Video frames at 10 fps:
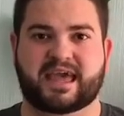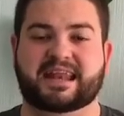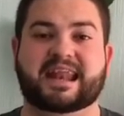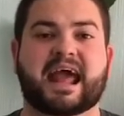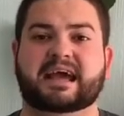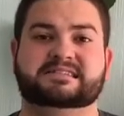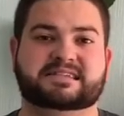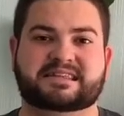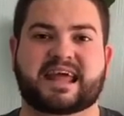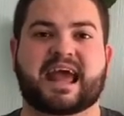in an
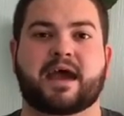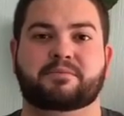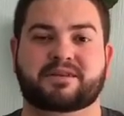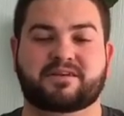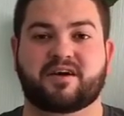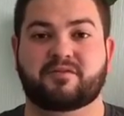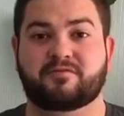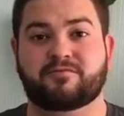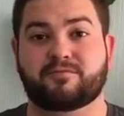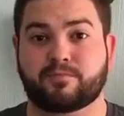accident that happened
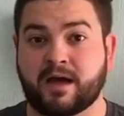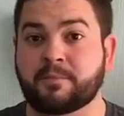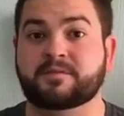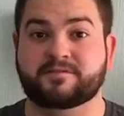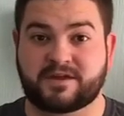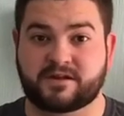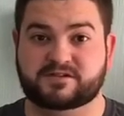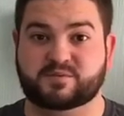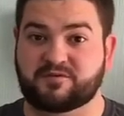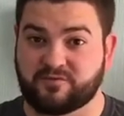a couple of
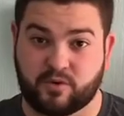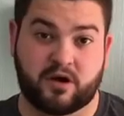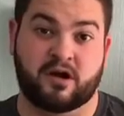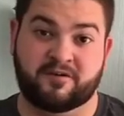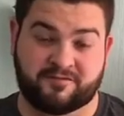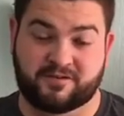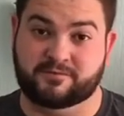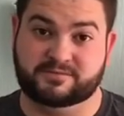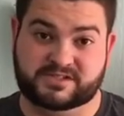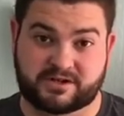years before our
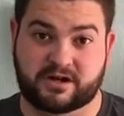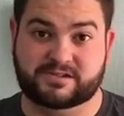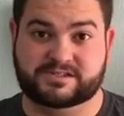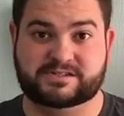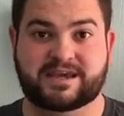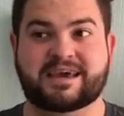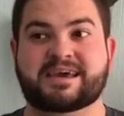film starts.